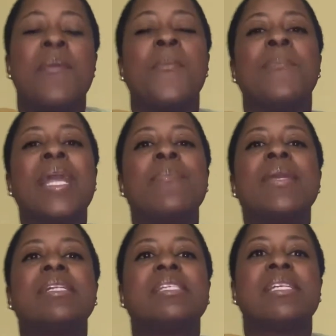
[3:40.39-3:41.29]

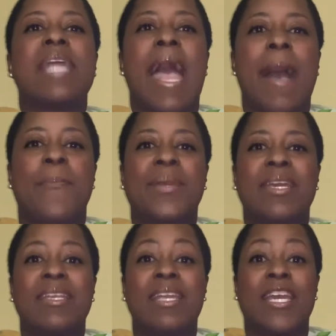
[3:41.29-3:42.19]
maybe it didn't
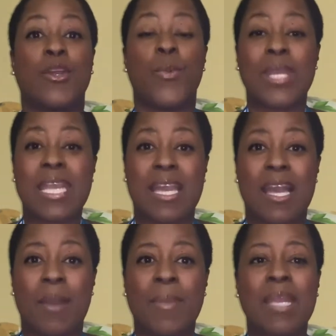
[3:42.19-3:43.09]
happen in a week.
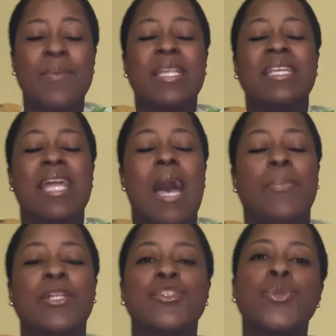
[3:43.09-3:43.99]
Maybe it didn't
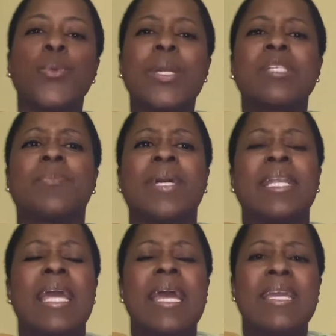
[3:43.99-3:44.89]
happen in 2 weeks,
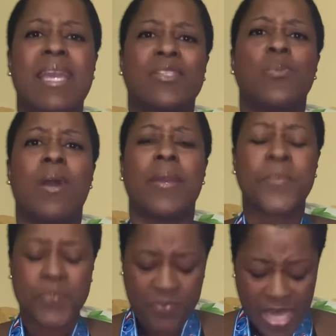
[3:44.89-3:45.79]
but guess what?
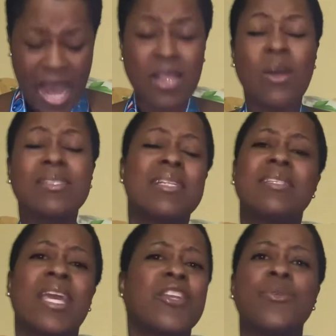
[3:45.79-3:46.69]
How long did
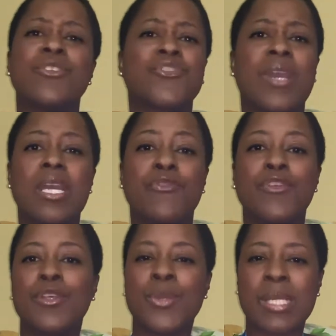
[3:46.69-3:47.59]
it take you to train
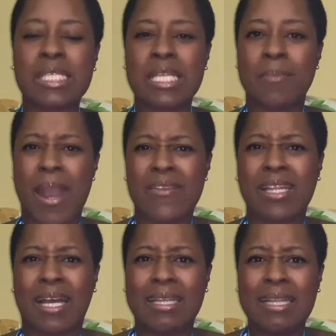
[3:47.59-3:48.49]
for the New York City
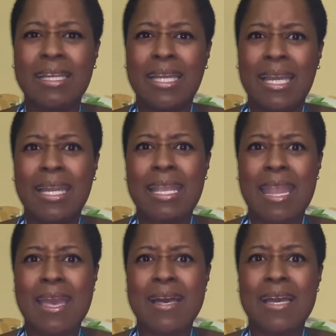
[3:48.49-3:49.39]
Marathon?
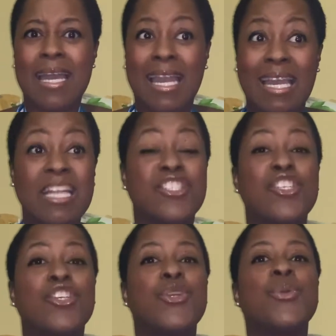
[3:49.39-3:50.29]
Yeah, it
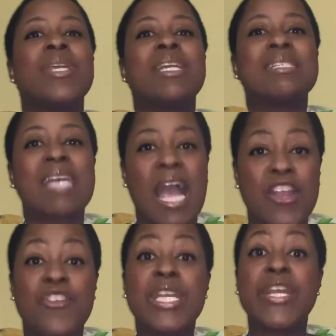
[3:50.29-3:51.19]
took you the
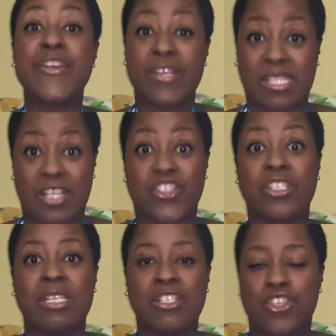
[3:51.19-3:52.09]
entire year
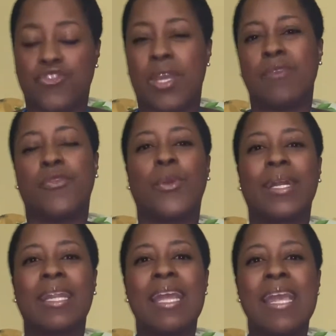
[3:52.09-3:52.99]
essentially to train for
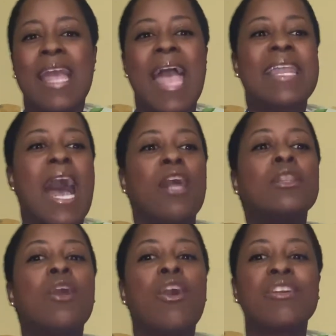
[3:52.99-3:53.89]
it. And how
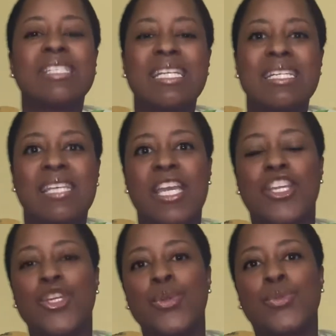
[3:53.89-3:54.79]
long did it
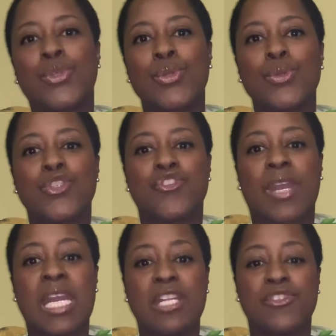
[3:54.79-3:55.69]
take you to
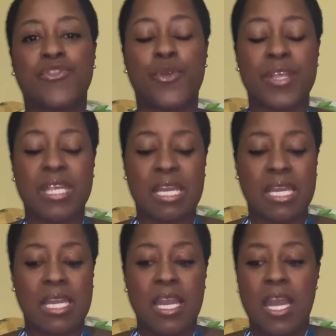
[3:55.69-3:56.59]
train for
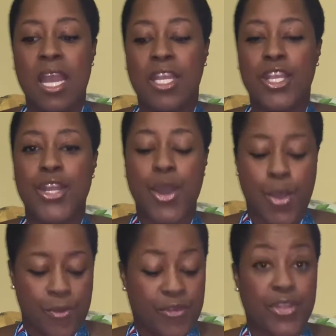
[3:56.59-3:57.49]
the,
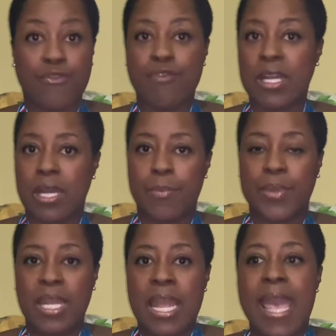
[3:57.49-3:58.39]
for the
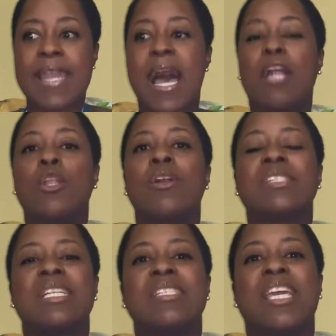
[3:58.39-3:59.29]
run-up? And how long
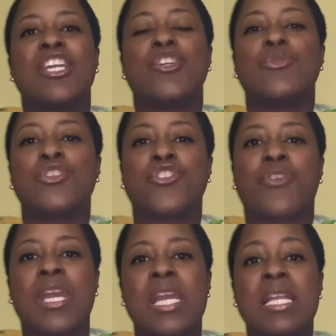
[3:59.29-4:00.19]
did it take you to
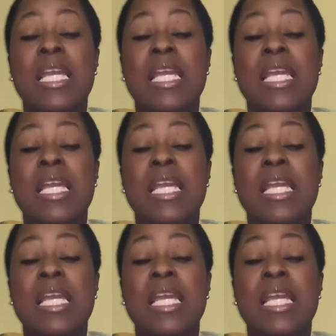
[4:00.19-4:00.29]
train